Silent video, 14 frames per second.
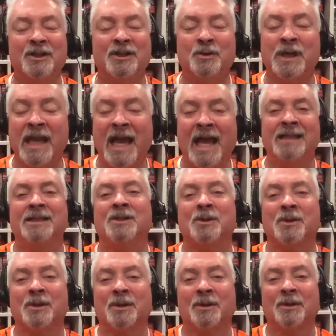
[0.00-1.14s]
you
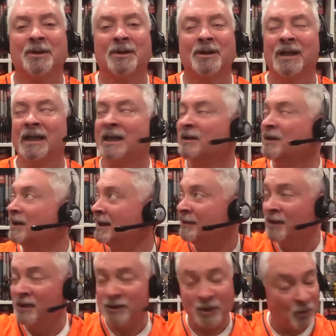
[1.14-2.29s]
guess it
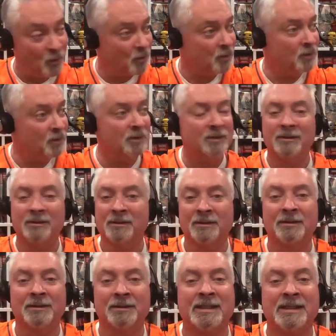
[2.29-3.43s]
in this whole
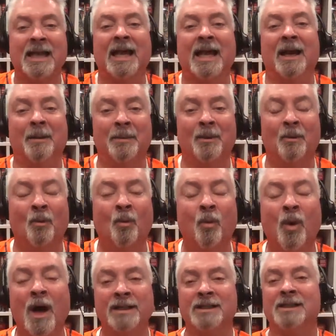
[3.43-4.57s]
setup?
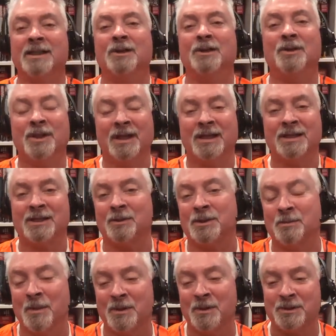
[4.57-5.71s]
What do you think she
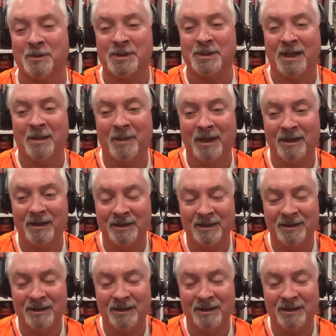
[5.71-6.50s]
was most upset about?